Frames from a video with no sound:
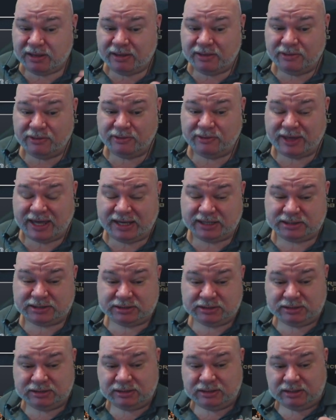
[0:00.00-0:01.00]
that
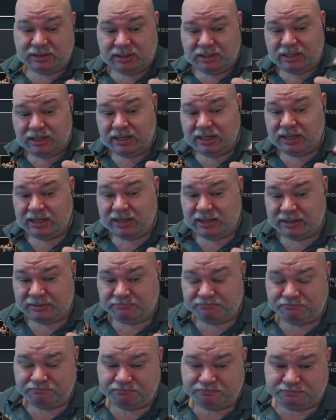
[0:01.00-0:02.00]

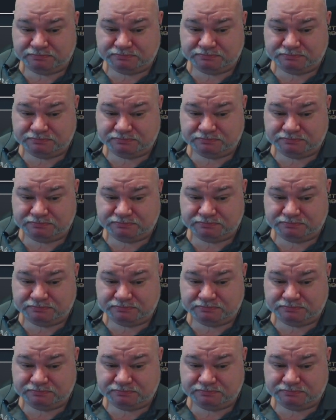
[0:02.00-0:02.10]
you've